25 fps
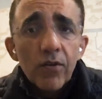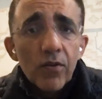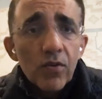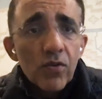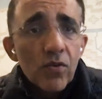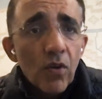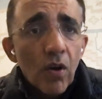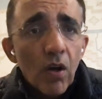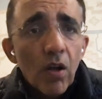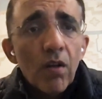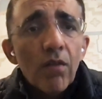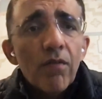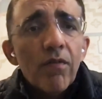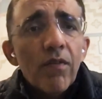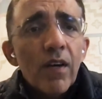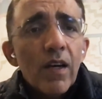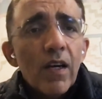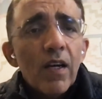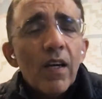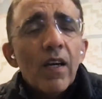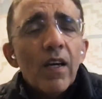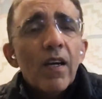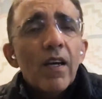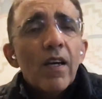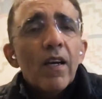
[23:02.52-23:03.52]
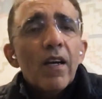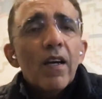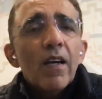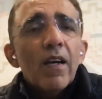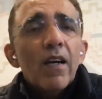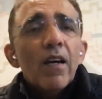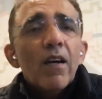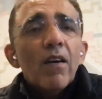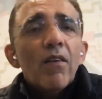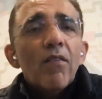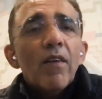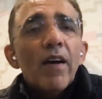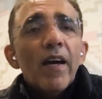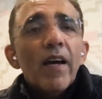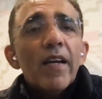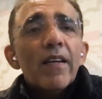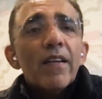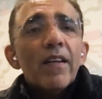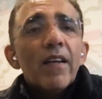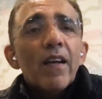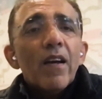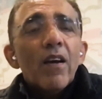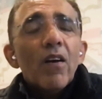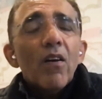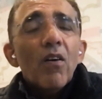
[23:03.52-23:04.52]
to solve, right?
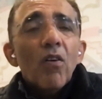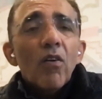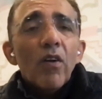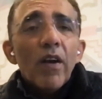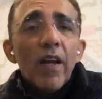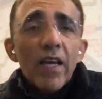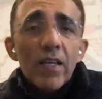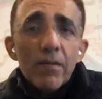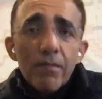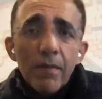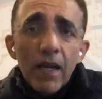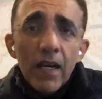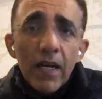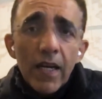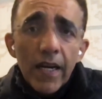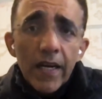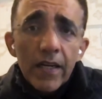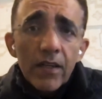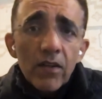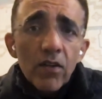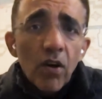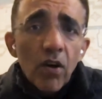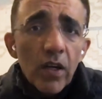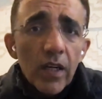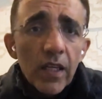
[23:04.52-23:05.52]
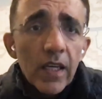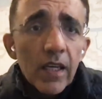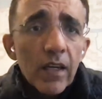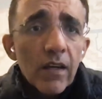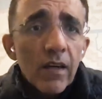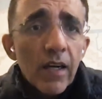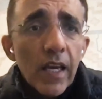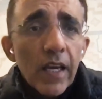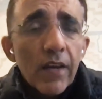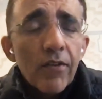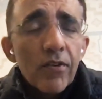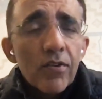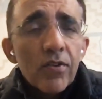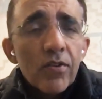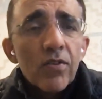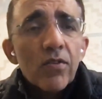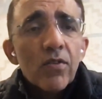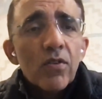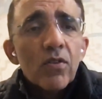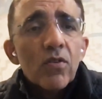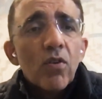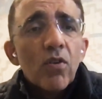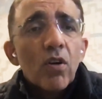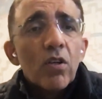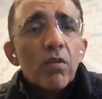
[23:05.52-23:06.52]
Or as my late colleague Clay
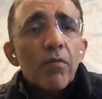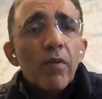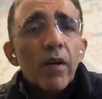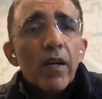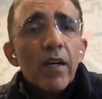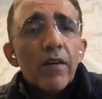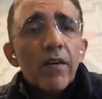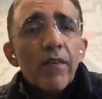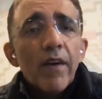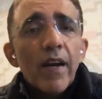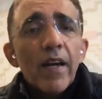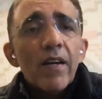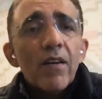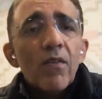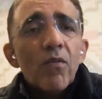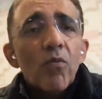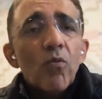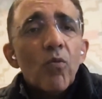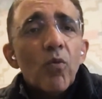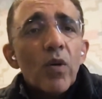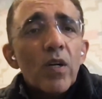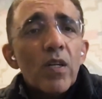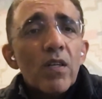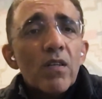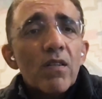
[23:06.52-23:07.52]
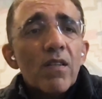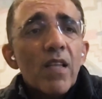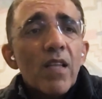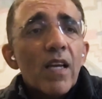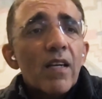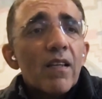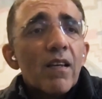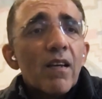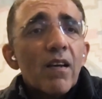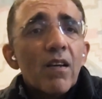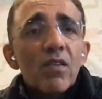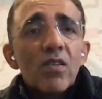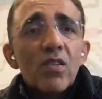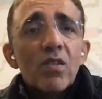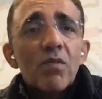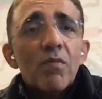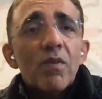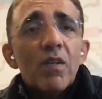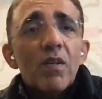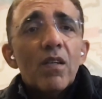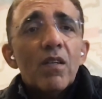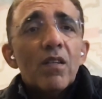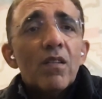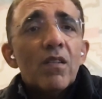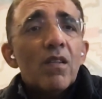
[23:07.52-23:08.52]
Christensen talked about it, right? What is that
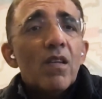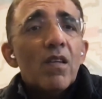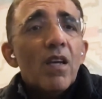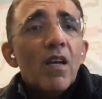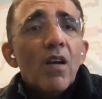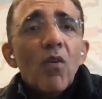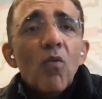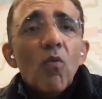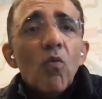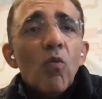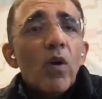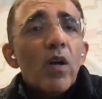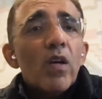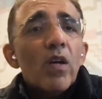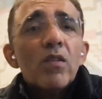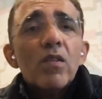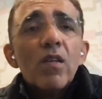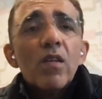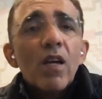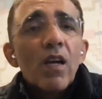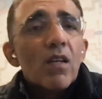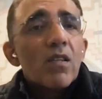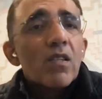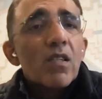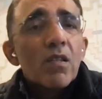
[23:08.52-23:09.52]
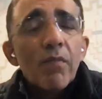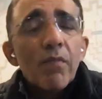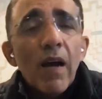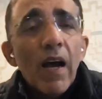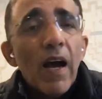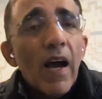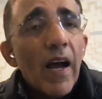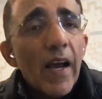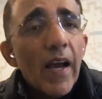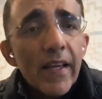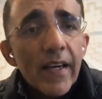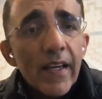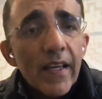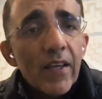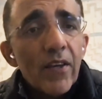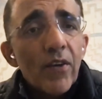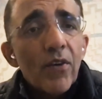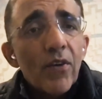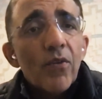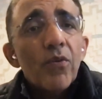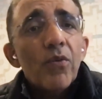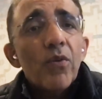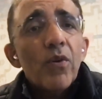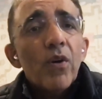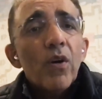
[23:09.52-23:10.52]
customer? What is the customer hiring
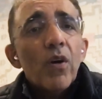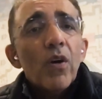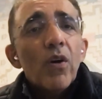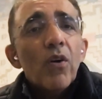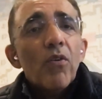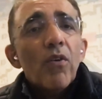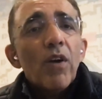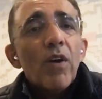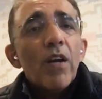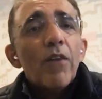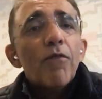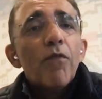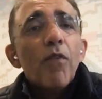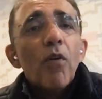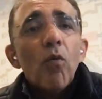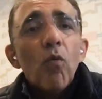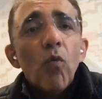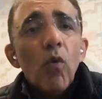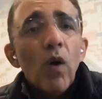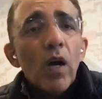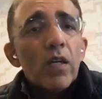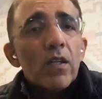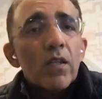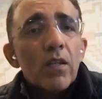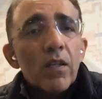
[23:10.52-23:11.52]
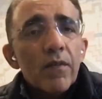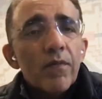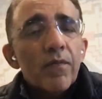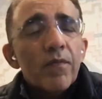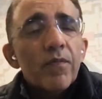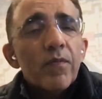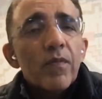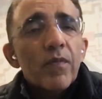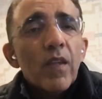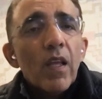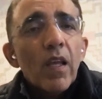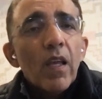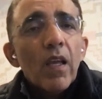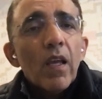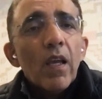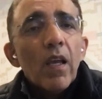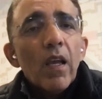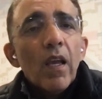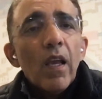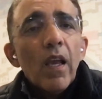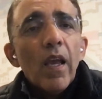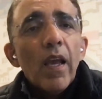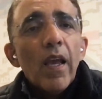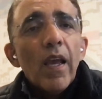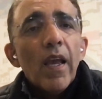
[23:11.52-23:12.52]
you, right? For what?
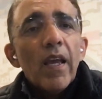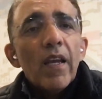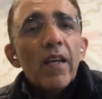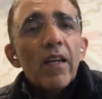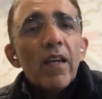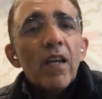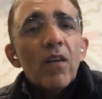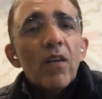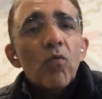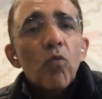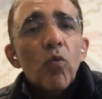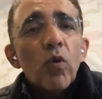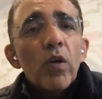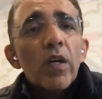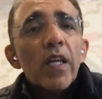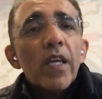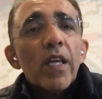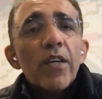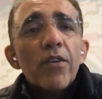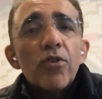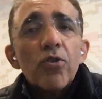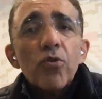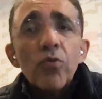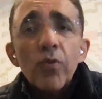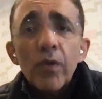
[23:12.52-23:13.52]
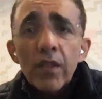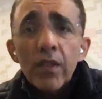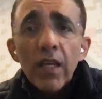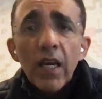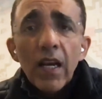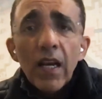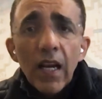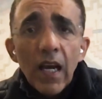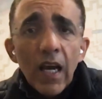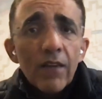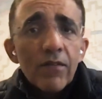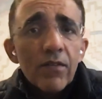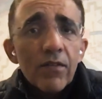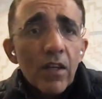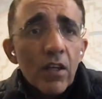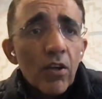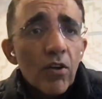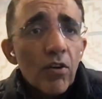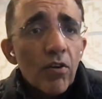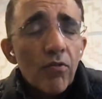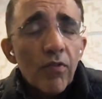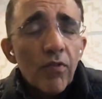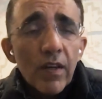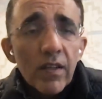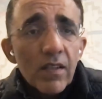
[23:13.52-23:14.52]
And what issue in their lives are
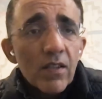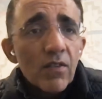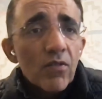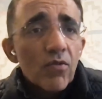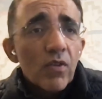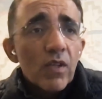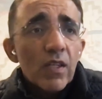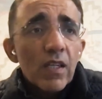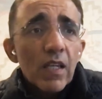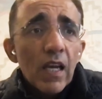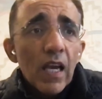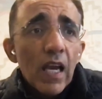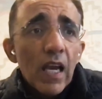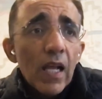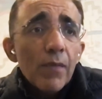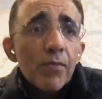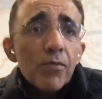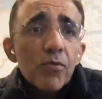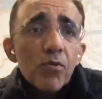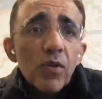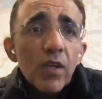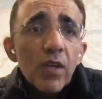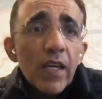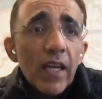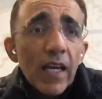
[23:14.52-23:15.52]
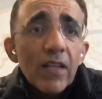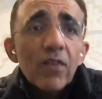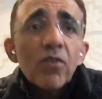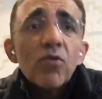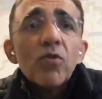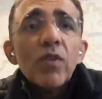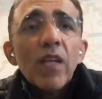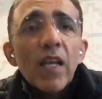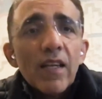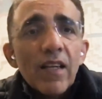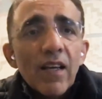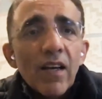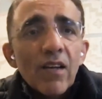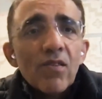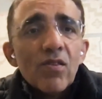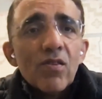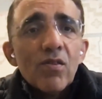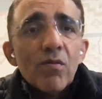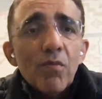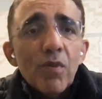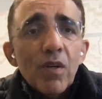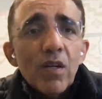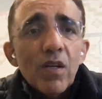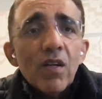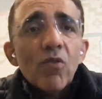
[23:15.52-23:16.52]
you addressing? So it helps you get to that
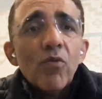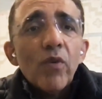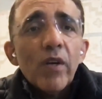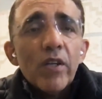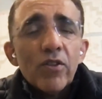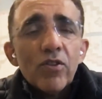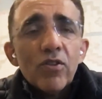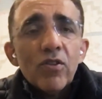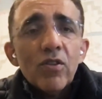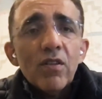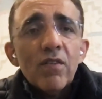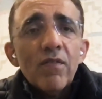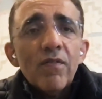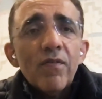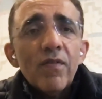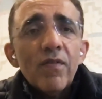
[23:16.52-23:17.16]
customer question,